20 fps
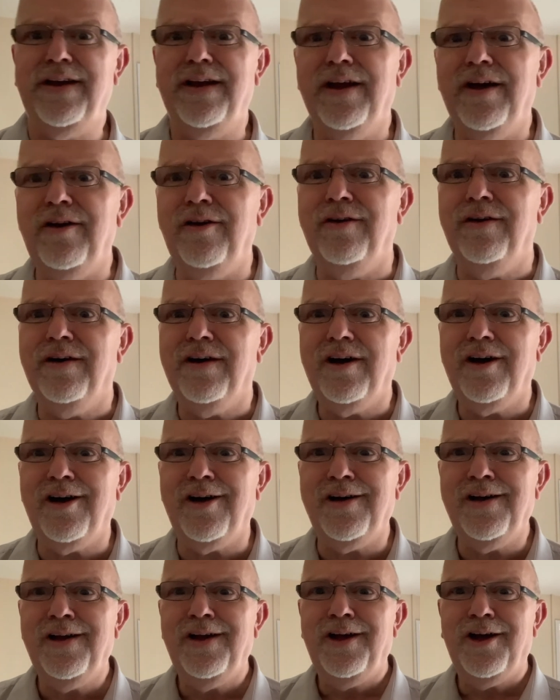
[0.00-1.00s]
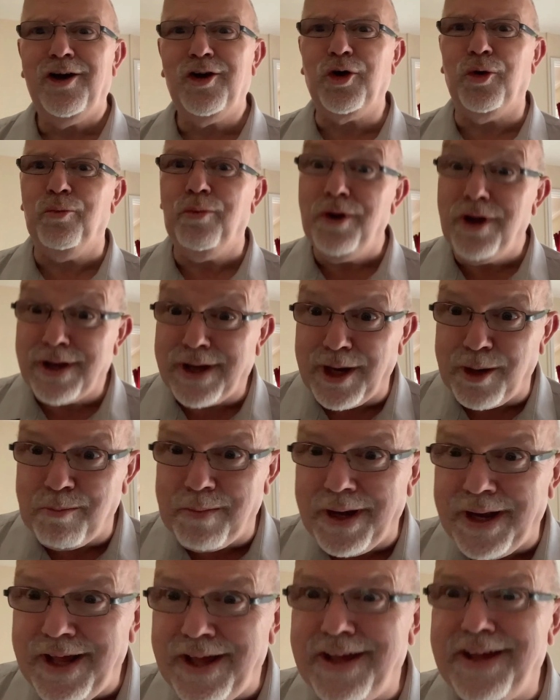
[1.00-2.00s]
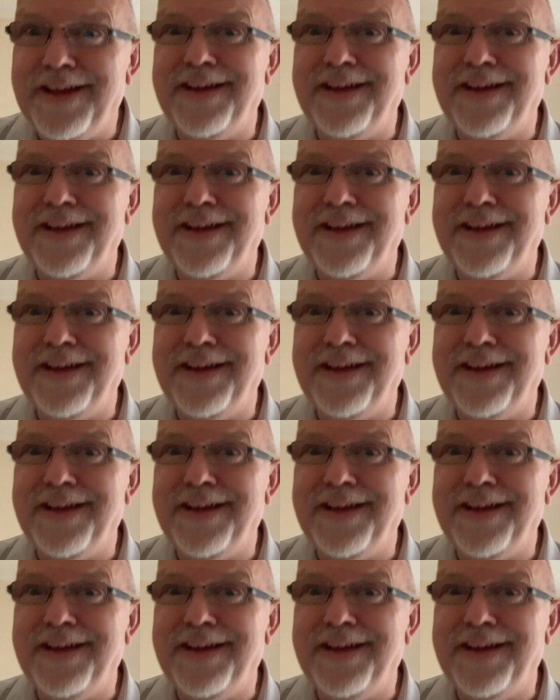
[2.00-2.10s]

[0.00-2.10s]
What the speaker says: No, I've got work in a minute.